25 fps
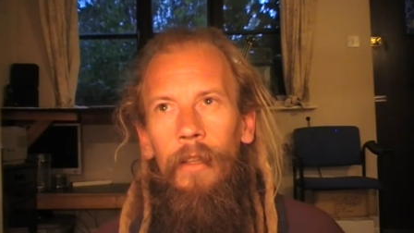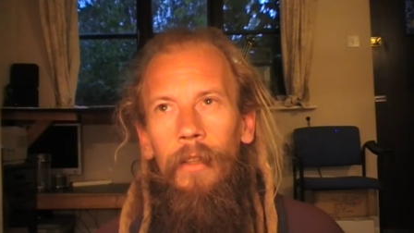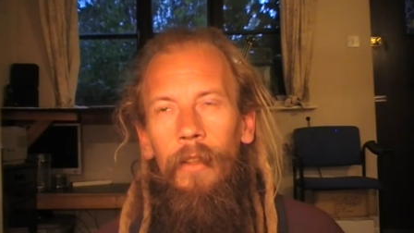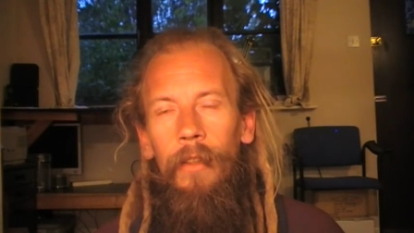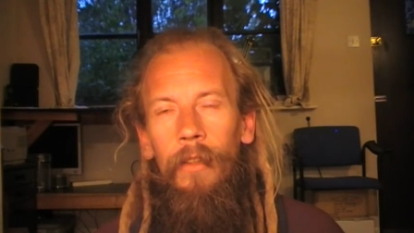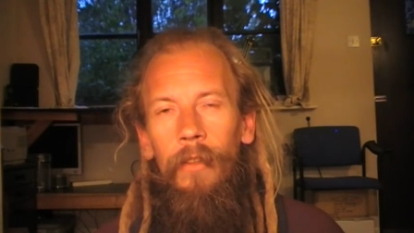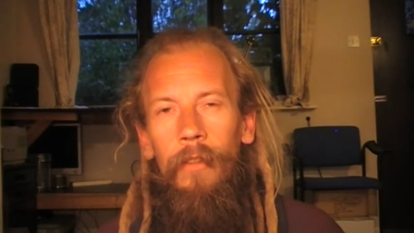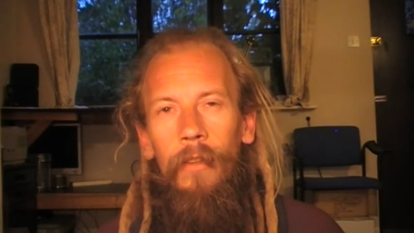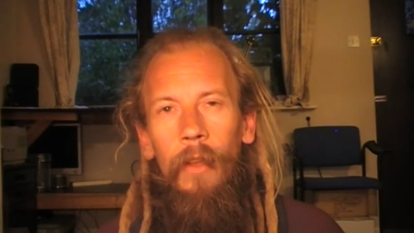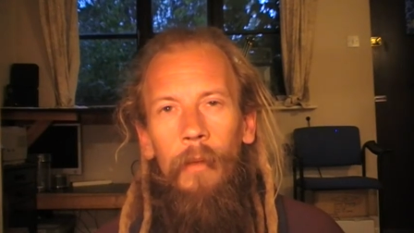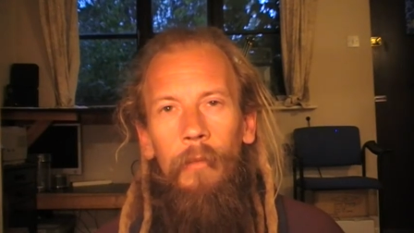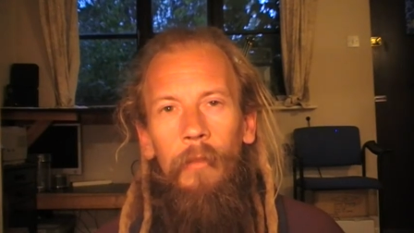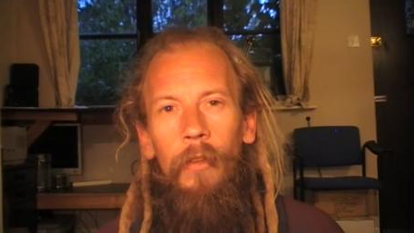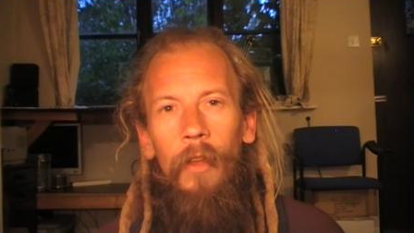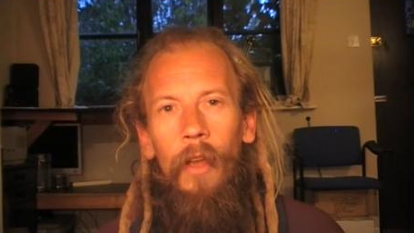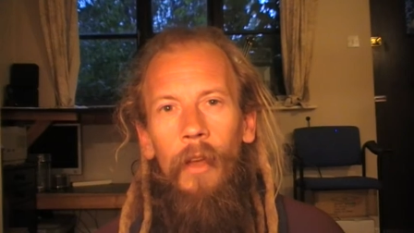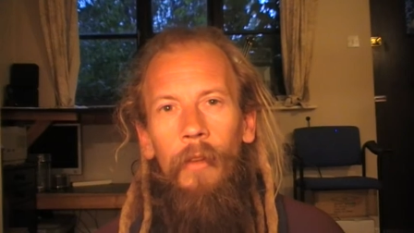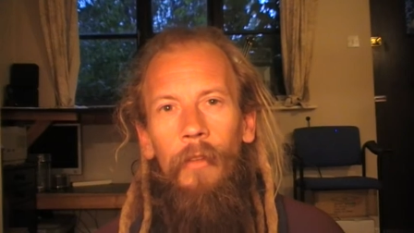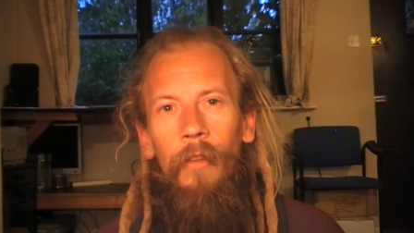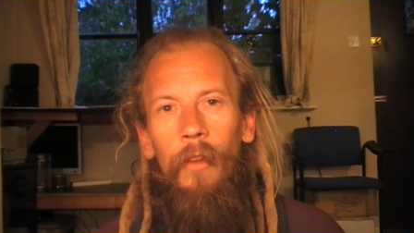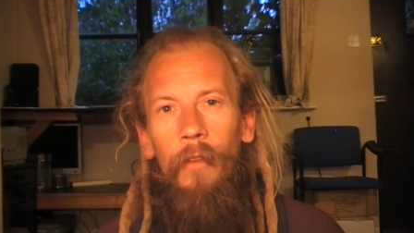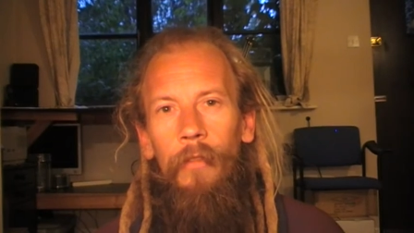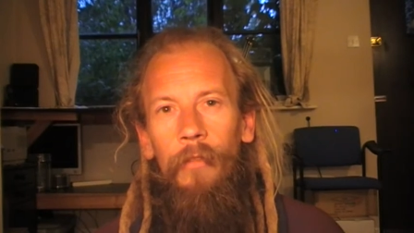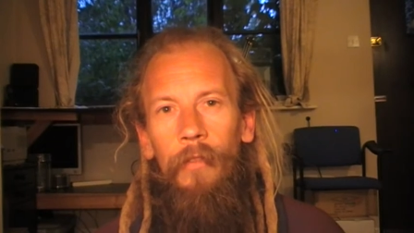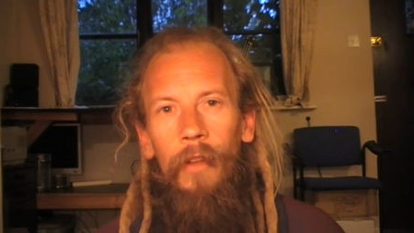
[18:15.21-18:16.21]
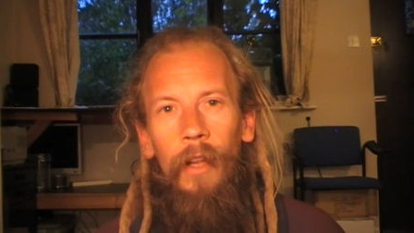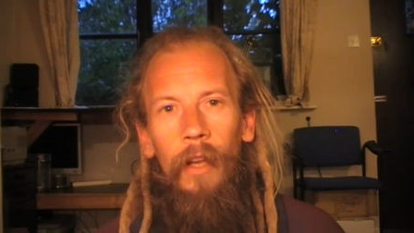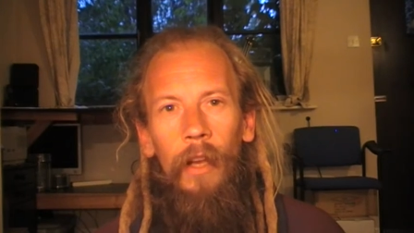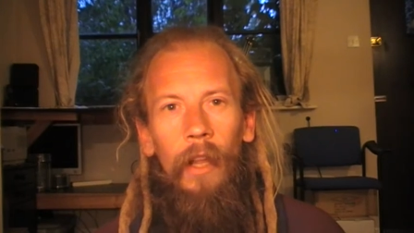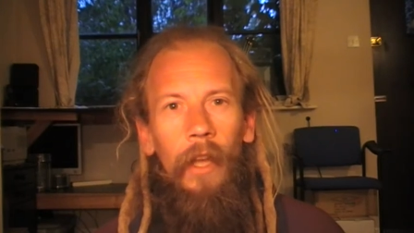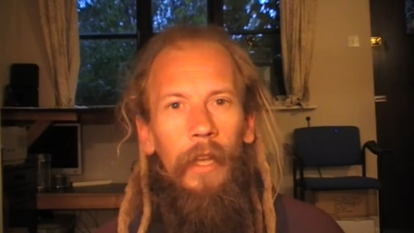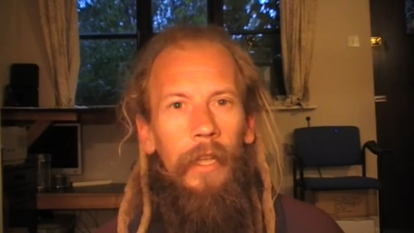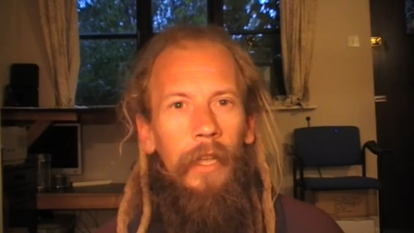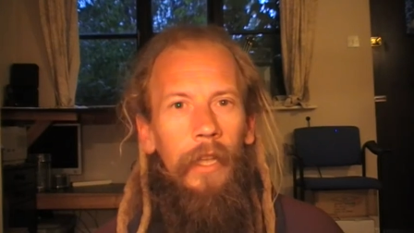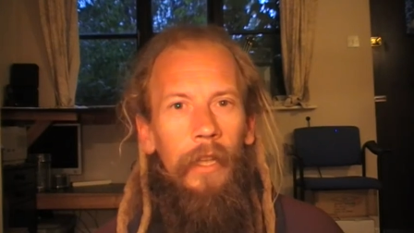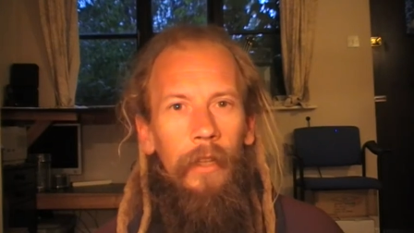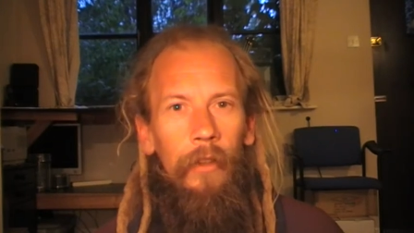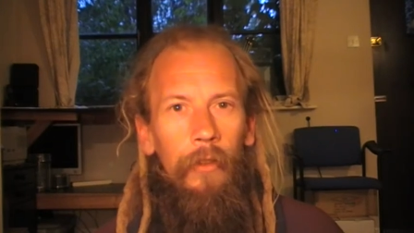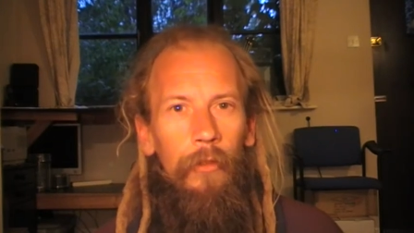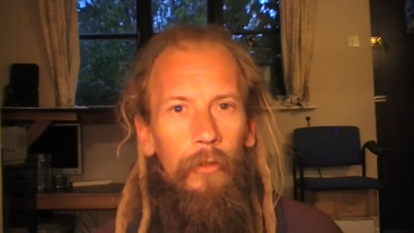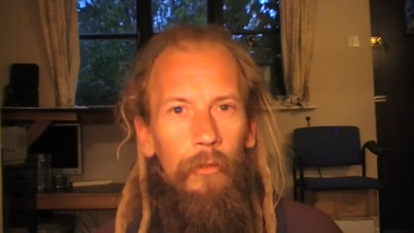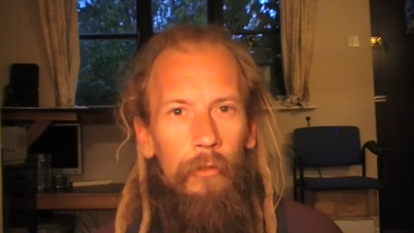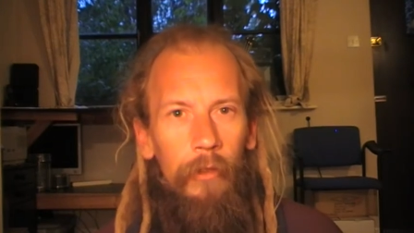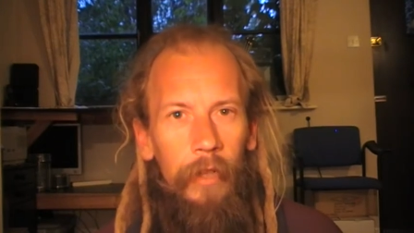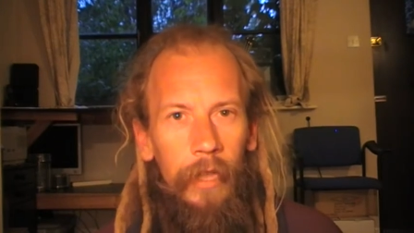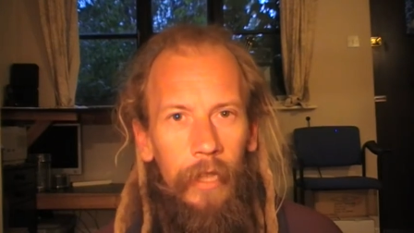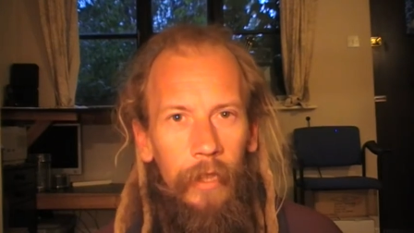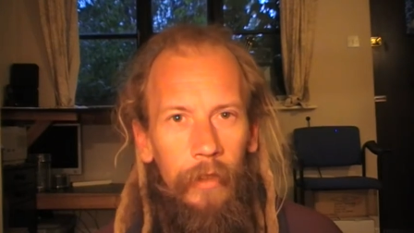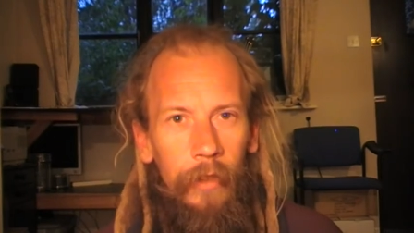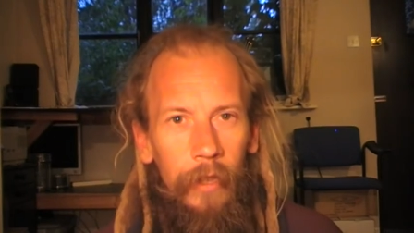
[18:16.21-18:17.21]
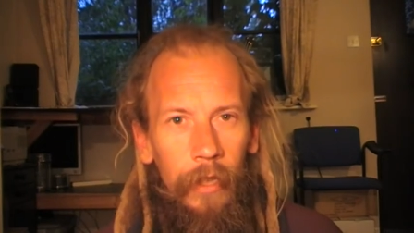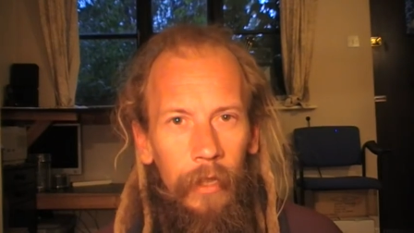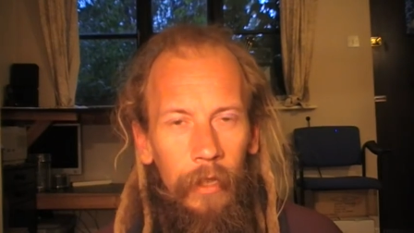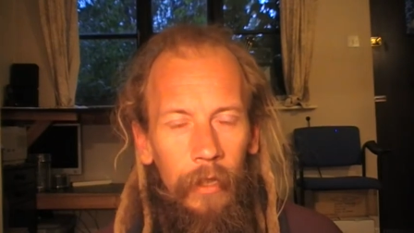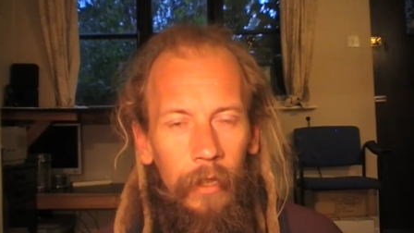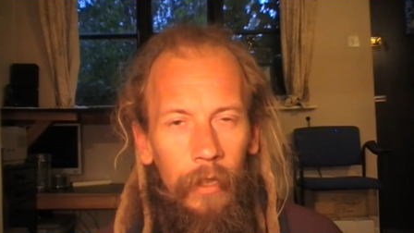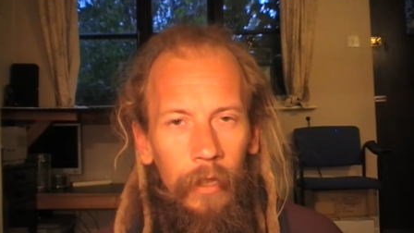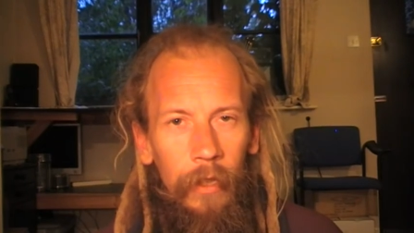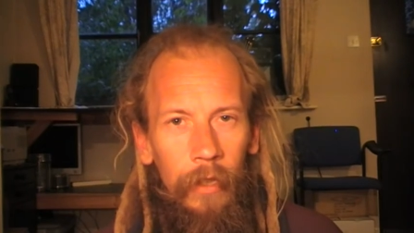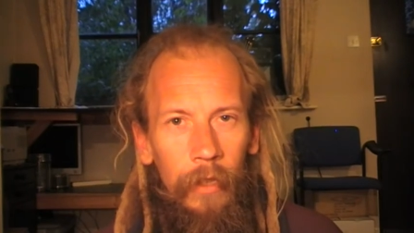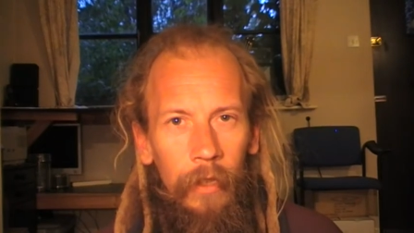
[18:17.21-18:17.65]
sometimes I feel like he's reading.